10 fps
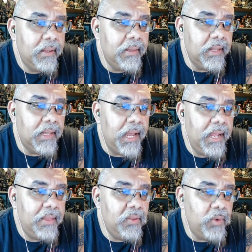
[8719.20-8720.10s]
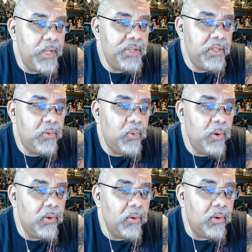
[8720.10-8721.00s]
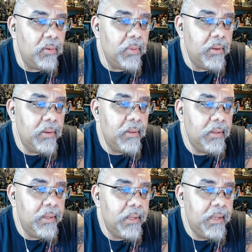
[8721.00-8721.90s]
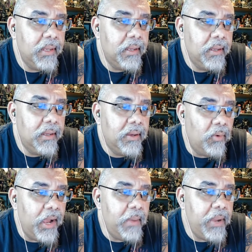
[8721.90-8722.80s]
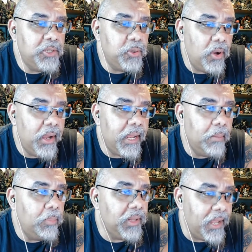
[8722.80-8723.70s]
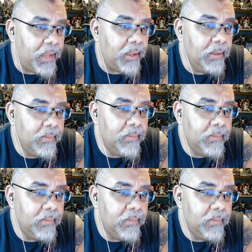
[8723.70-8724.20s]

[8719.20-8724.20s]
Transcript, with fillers: The Lion, the Witch, and the Wardrobe. Why am I drawing a blank?